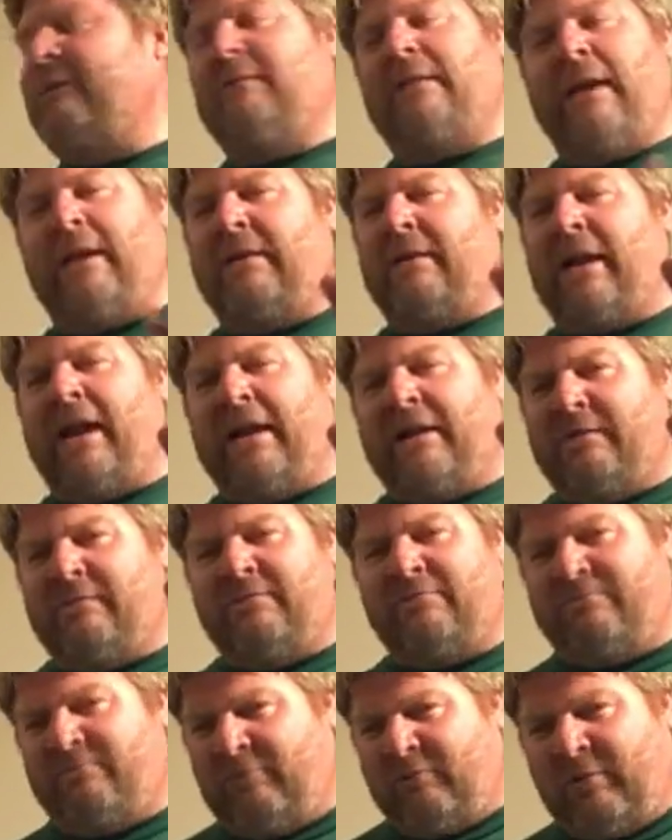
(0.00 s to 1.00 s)
I
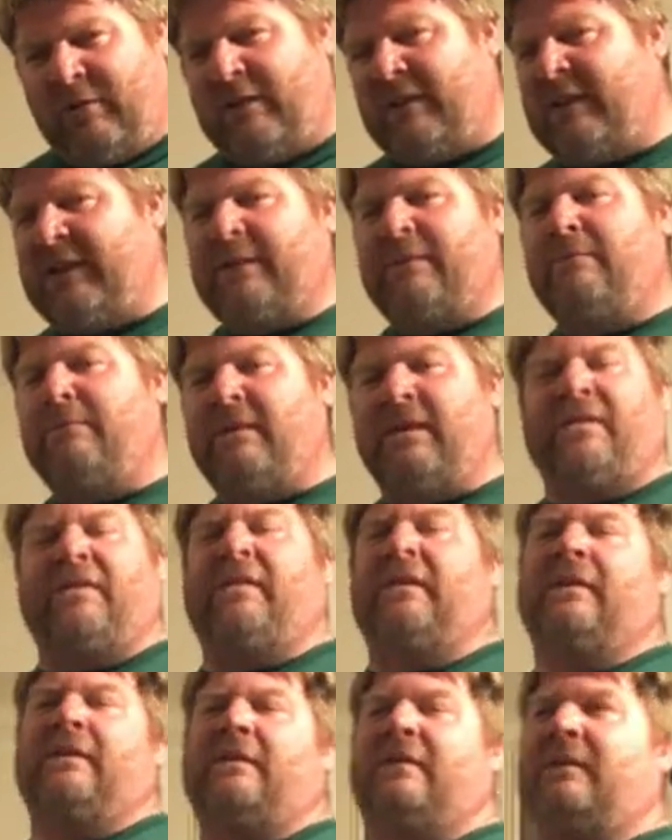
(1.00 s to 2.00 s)
really miss it.